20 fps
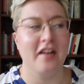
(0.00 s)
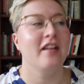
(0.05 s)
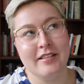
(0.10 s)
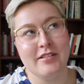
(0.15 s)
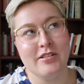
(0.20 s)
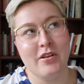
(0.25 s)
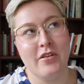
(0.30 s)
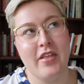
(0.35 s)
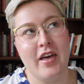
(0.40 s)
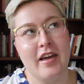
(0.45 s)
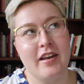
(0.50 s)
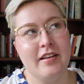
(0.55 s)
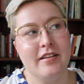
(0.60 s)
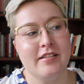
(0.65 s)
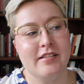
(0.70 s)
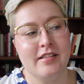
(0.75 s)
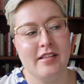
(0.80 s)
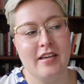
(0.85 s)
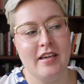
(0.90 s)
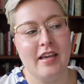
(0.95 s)
And so that
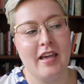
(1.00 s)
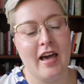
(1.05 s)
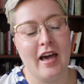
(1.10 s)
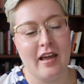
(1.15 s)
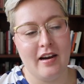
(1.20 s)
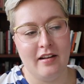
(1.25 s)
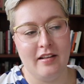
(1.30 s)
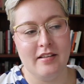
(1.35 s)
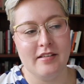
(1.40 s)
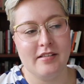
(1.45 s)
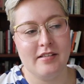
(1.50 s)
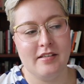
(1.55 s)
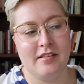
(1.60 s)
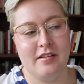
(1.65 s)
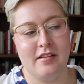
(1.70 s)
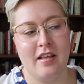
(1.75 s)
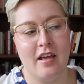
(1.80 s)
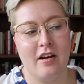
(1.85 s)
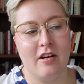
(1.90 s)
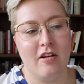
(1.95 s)
is the catalyst
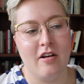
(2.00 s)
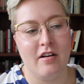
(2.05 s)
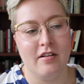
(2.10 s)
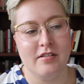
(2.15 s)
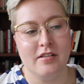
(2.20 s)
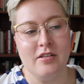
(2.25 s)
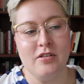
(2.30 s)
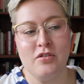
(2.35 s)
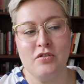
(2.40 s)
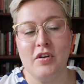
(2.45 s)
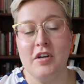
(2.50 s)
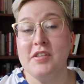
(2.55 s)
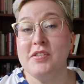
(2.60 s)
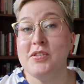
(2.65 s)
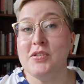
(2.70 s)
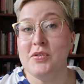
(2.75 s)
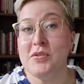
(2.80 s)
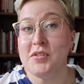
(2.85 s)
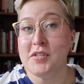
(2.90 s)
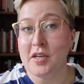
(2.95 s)
that causes Tress
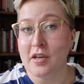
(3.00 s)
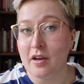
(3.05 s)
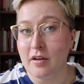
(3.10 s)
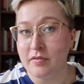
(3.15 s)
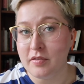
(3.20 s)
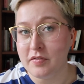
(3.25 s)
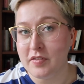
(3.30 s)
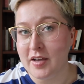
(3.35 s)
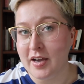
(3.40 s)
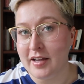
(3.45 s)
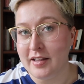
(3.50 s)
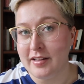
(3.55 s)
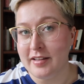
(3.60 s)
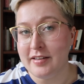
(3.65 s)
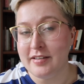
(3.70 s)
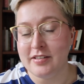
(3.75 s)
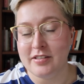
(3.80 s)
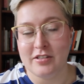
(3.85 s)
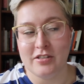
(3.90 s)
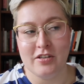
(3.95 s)
to sneak off of the
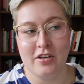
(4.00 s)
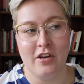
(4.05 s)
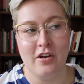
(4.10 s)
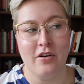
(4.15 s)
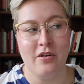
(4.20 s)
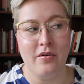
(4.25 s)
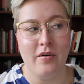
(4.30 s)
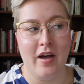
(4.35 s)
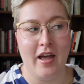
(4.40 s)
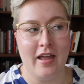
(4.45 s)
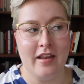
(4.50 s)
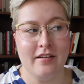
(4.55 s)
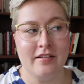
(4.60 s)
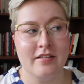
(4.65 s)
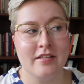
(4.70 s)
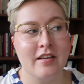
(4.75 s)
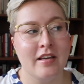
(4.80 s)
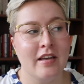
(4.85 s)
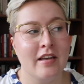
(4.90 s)
island to go and